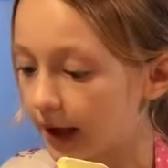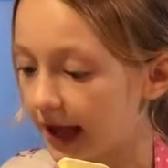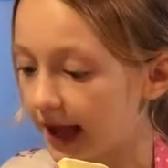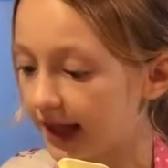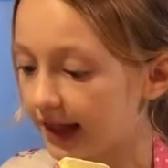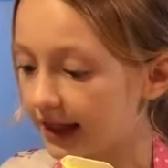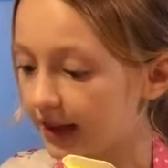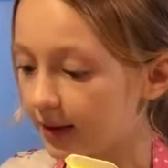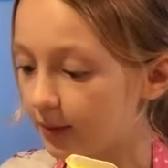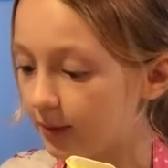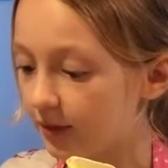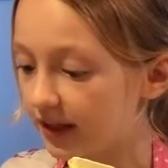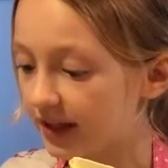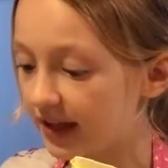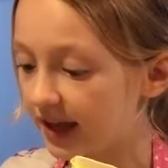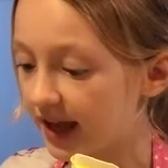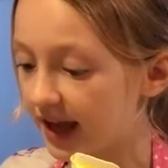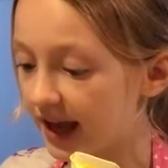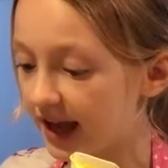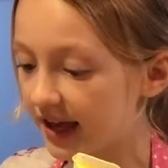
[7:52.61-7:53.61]
And then when
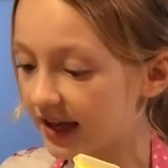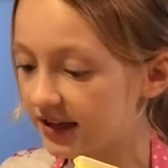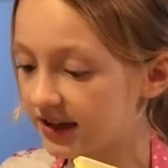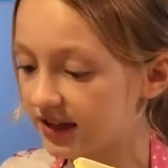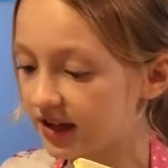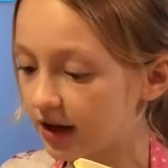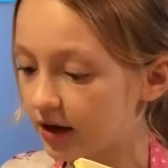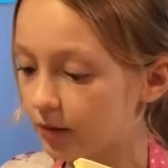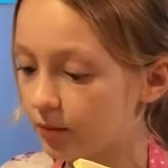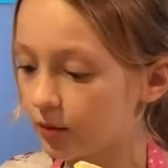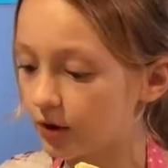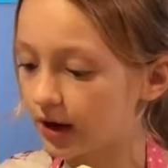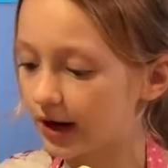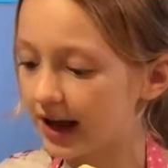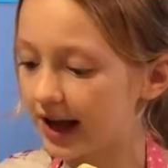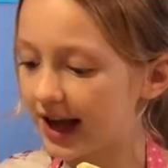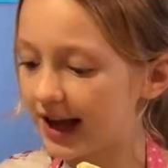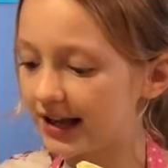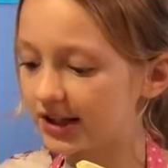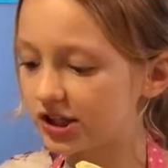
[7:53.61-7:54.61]
the cake is done, we're
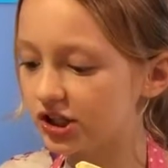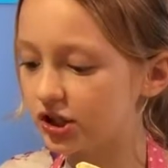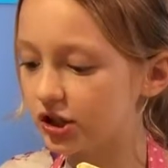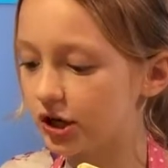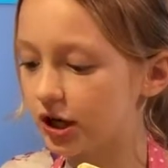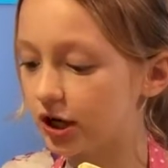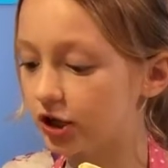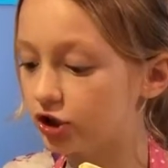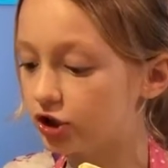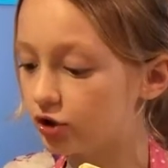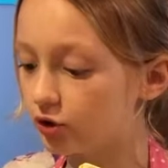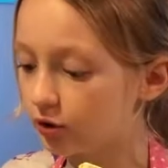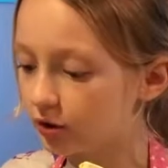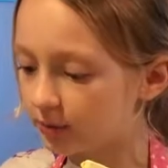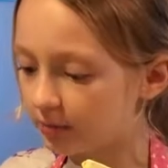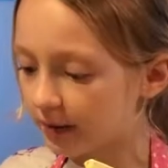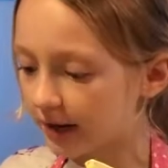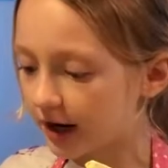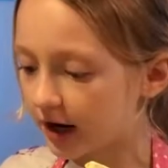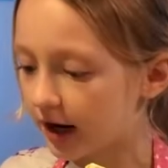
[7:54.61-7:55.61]
gonna insert a
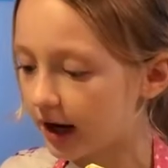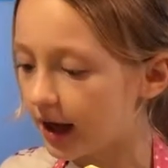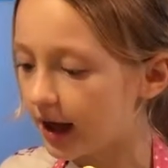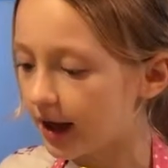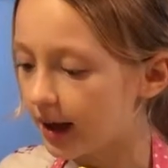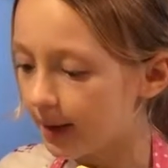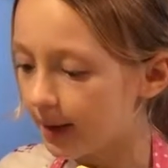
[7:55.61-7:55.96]
toothpick